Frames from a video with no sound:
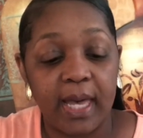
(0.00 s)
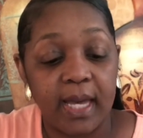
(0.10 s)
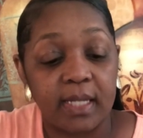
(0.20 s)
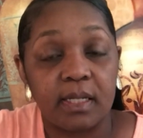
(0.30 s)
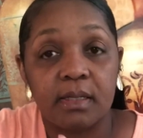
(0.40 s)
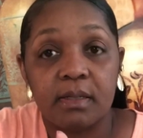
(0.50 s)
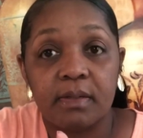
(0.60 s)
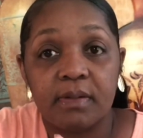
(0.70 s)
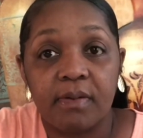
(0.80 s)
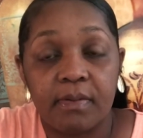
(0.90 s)
and
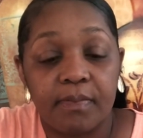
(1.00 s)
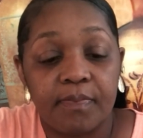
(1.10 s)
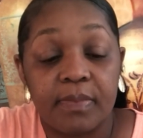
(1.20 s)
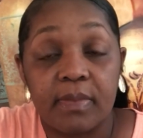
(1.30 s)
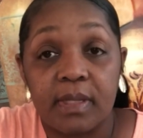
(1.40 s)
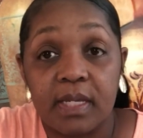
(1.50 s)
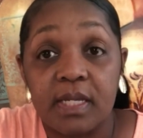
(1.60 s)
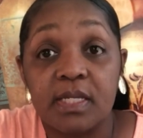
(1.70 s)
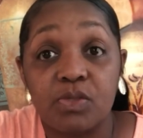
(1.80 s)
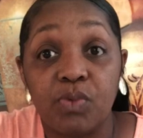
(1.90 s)

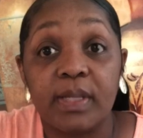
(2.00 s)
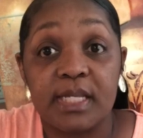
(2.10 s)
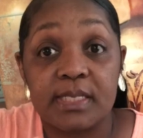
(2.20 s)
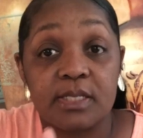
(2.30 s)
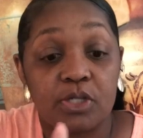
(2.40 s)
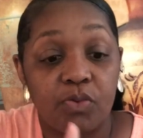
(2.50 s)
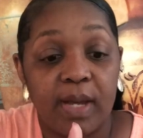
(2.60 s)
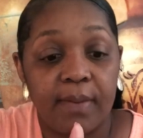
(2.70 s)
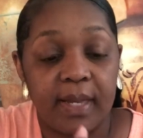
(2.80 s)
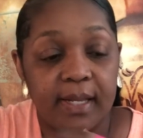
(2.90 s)
it is really
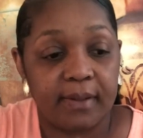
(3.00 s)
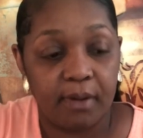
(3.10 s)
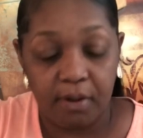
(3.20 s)
ceramic.